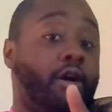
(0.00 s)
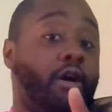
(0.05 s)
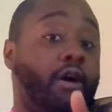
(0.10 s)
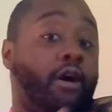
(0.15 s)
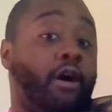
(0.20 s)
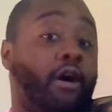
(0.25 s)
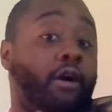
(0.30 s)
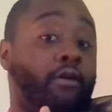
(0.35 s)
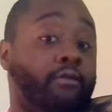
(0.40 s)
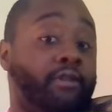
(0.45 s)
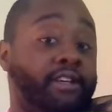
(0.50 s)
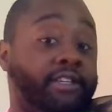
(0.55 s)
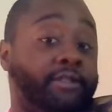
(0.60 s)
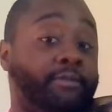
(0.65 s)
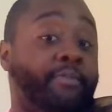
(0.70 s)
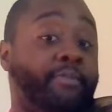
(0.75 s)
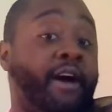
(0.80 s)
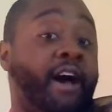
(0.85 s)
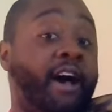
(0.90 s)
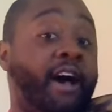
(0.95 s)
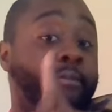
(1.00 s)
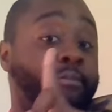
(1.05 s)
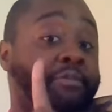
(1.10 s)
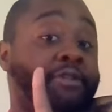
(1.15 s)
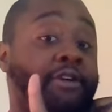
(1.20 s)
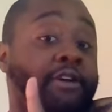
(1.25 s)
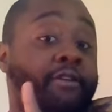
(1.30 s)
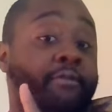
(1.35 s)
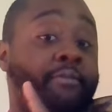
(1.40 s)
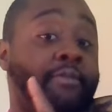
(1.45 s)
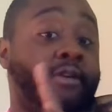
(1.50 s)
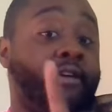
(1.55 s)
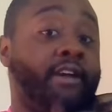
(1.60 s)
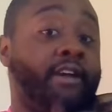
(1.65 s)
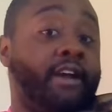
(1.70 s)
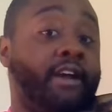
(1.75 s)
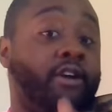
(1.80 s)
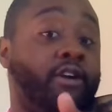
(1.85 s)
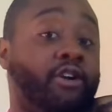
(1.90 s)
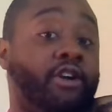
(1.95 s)
our wrist pops up
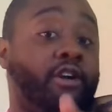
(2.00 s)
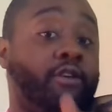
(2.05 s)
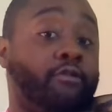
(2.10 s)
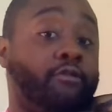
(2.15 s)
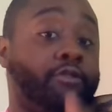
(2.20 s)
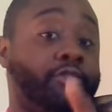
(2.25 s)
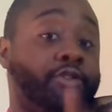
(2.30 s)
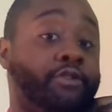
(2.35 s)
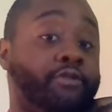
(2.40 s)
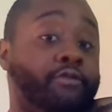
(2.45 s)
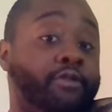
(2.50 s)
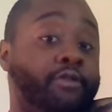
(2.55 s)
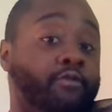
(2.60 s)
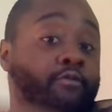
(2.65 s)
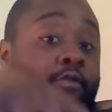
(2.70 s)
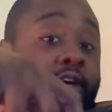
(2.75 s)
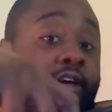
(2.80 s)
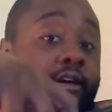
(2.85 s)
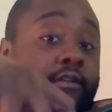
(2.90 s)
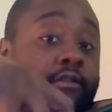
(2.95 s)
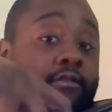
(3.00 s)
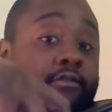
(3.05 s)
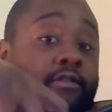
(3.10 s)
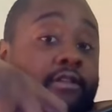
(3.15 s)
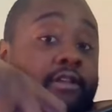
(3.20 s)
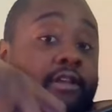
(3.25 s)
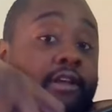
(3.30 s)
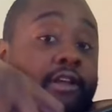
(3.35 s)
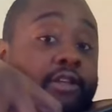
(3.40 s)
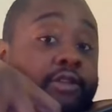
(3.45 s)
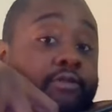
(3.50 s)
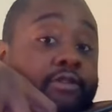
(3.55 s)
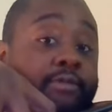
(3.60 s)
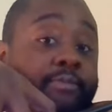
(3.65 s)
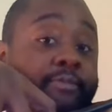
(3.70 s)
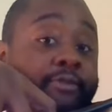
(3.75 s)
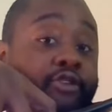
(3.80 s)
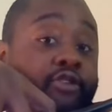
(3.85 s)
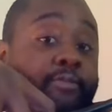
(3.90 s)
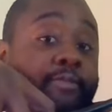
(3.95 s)
and our knuckles do as well. So it
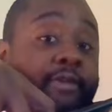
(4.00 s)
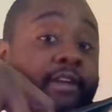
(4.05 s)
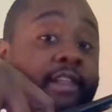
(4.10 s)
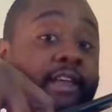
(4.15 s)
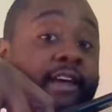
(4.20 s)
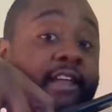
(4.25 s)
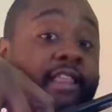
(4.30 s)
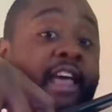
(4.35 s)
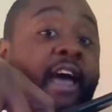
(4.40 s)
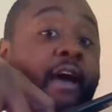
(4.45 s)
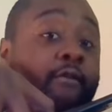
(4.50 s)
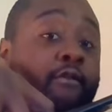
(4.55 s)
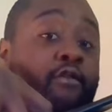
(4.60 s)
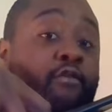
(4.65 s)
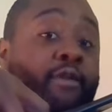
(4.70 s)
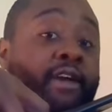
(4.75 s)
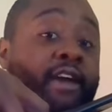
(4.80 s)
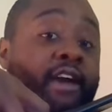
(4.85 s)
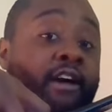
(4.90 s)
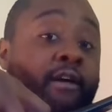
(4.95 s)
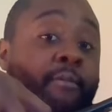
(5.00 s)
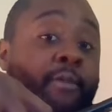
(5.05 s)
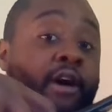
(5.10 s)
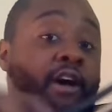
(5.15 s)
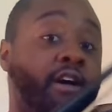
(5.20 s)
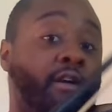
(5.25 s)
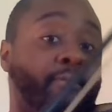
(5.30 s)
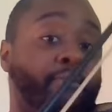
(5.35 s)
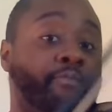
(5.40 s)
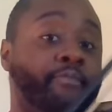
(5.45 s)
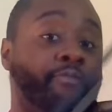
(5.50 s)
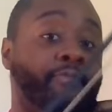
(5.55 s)
should be like that when we come up.